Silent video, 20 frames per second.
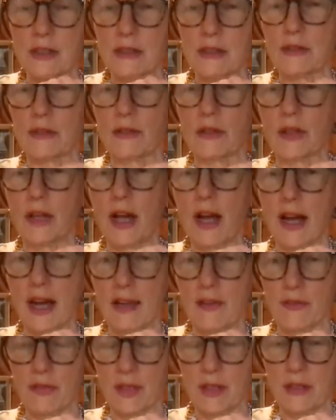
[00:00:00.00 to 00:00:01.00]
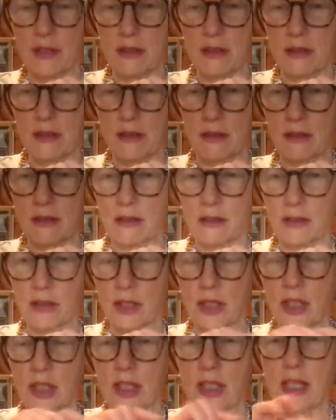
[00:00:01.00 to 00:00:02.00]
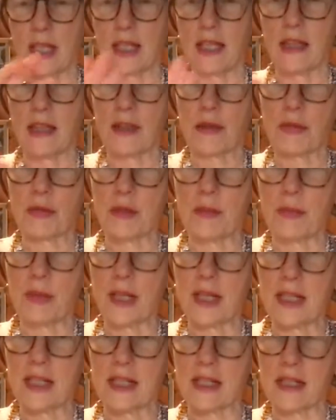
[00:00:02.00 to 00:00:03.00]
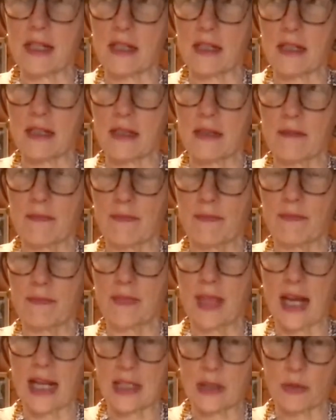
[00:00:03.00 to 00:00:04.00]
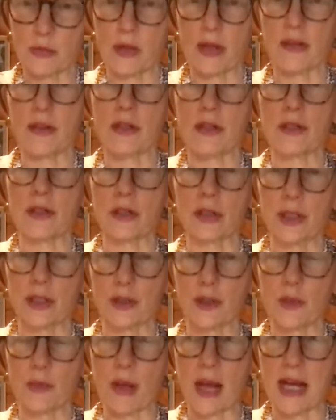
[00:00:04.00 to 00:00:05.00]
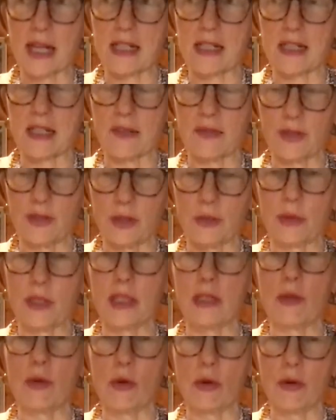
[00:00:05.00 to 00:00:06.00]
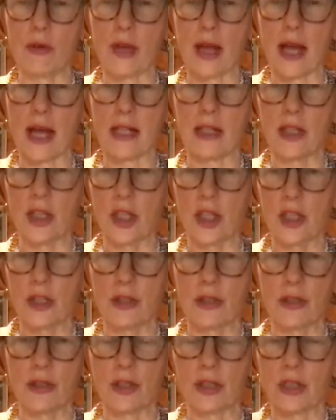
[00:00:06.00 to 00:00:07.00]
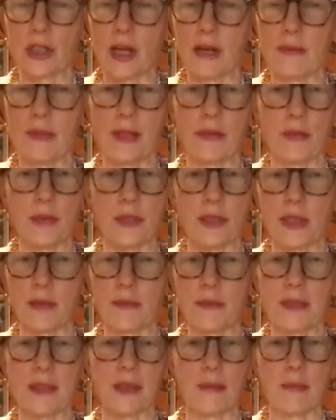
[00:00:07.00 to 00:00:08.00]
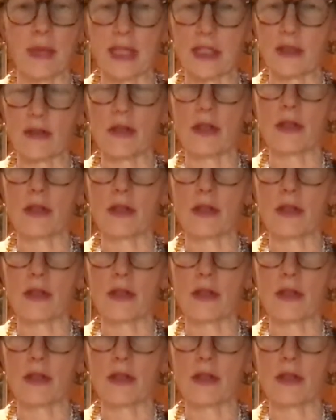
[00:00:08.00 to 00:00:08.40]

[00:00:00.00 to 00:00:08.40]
or a hyphen in 3 places. That's where there's a little space. And if you ignore that, you're going to come up with something that makes no